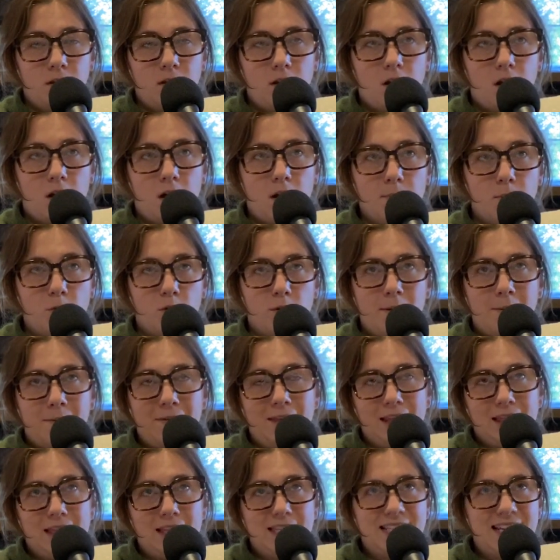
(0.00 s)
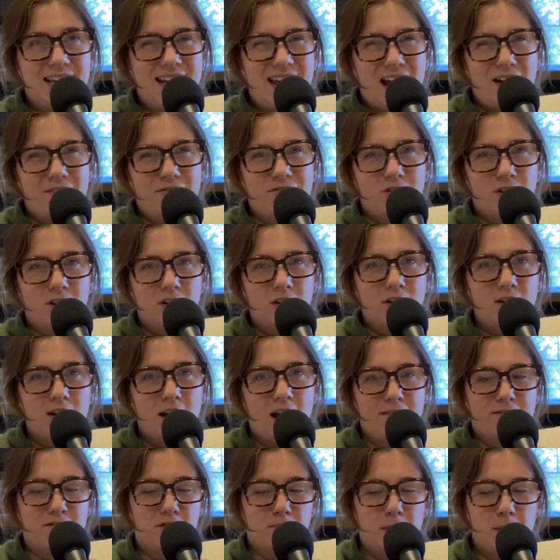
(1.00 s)
Or maybe like the day after
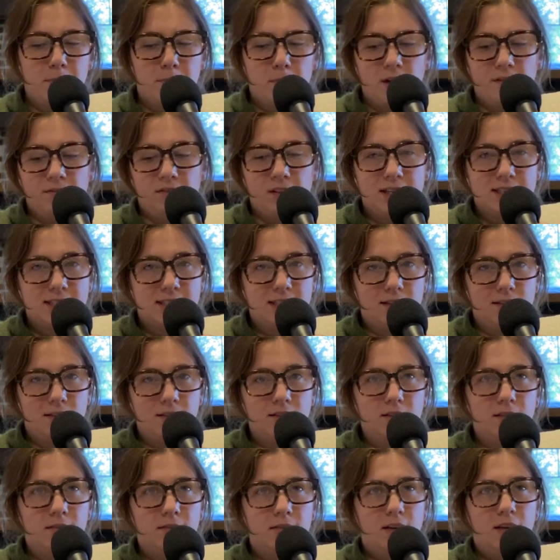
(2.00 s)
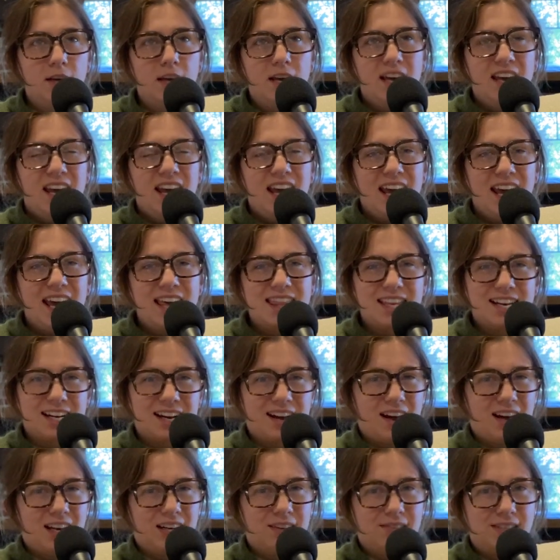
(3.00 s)
people have listened. And then
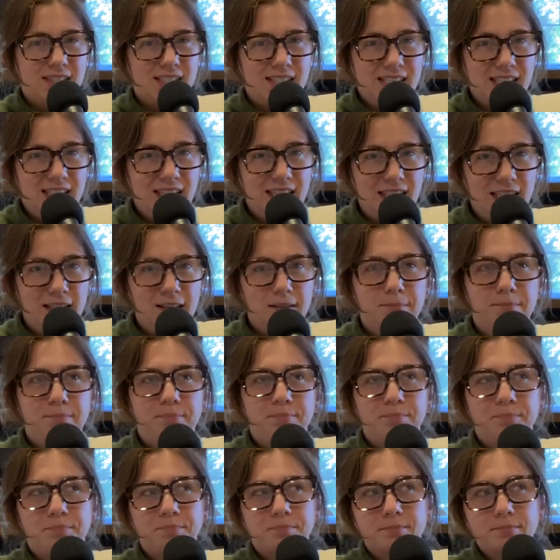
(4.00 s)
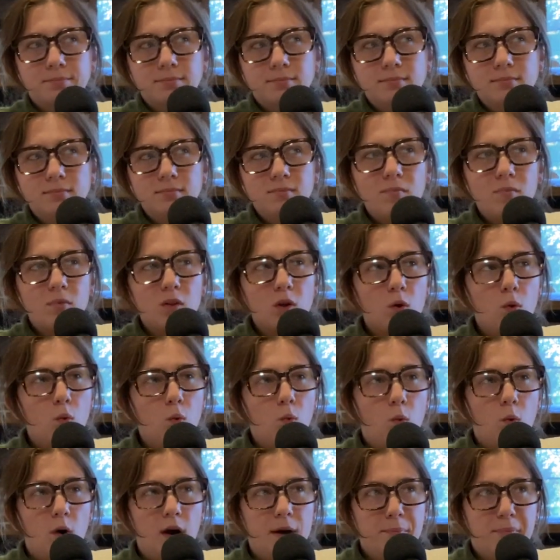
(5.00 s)
kind of see
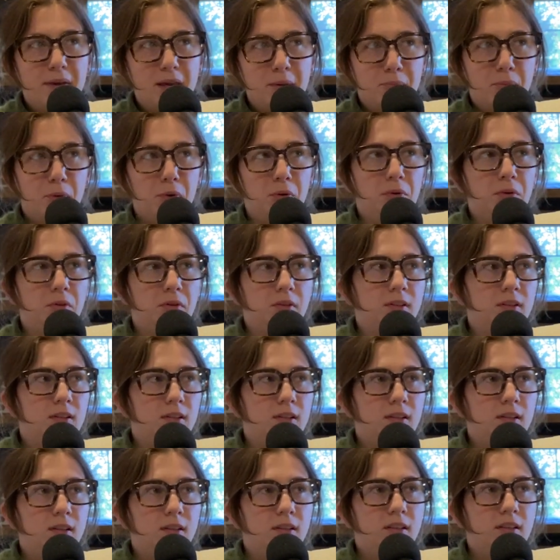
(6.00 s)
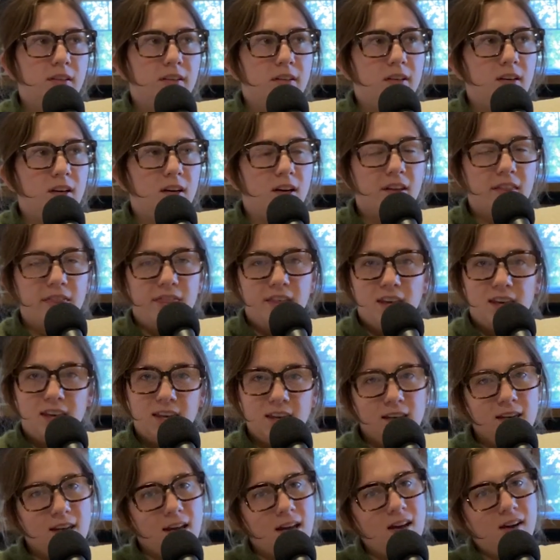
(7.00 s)
what people are
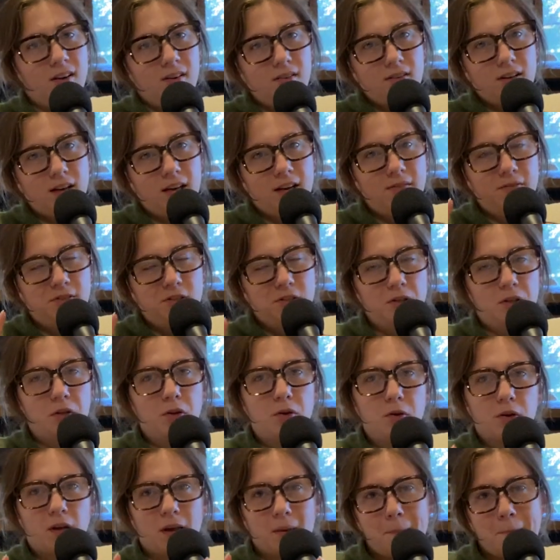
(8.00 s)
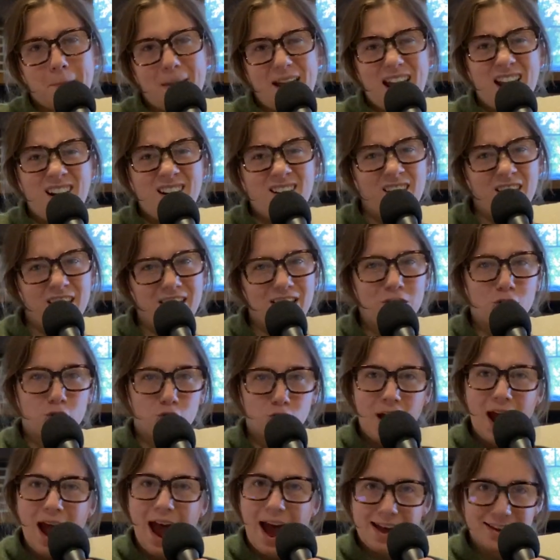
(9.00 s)
thinking now. Kind of do a little compare and
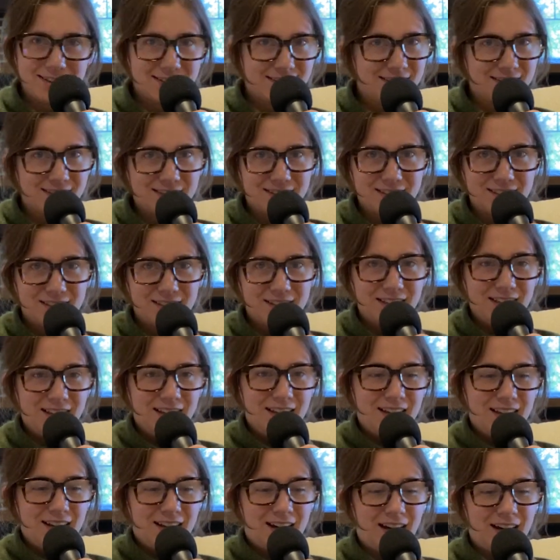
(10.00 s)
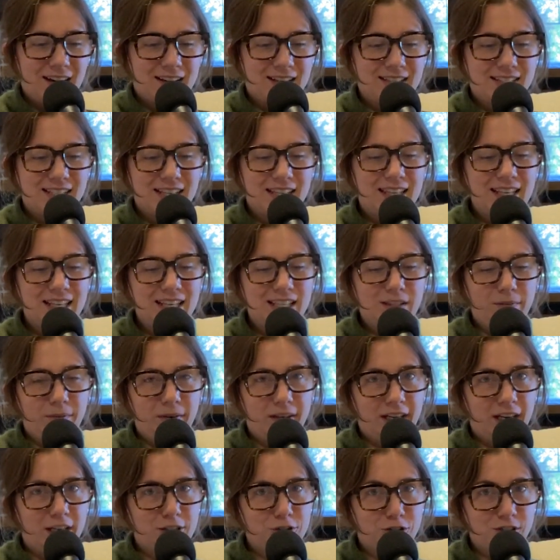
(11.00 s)
contrast. Because I think it's
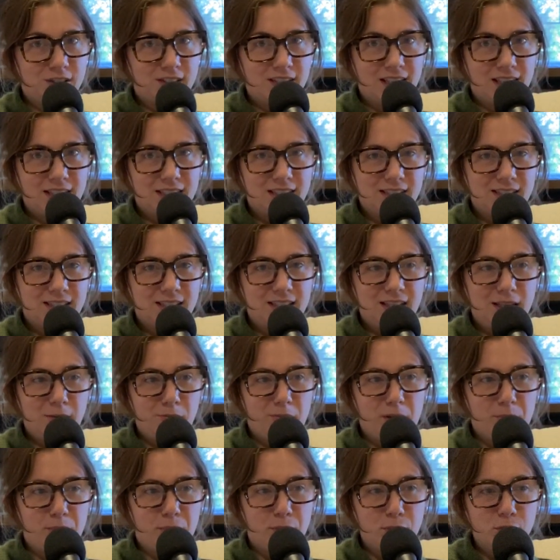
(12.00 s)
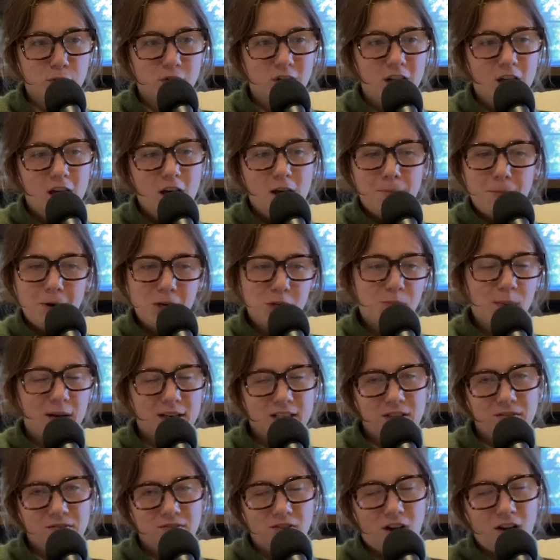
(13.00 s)
very interesting to see people's
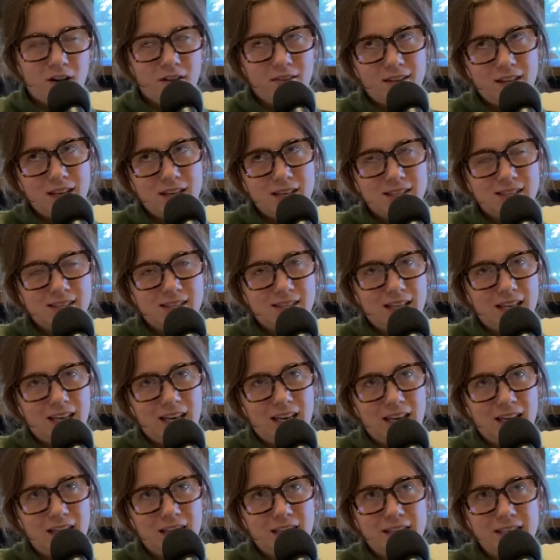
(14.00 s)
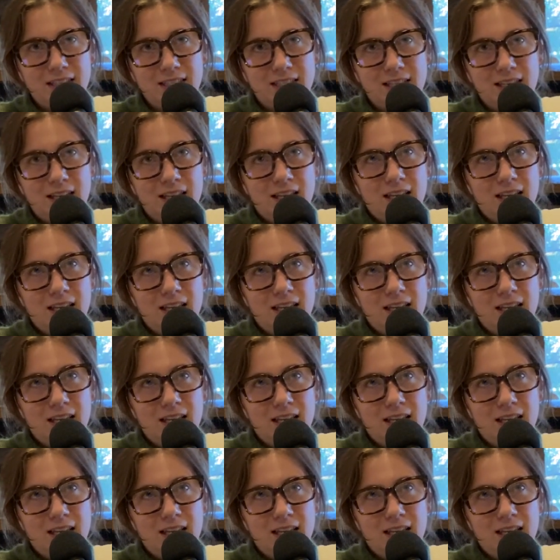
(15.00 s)
perspectives on this. And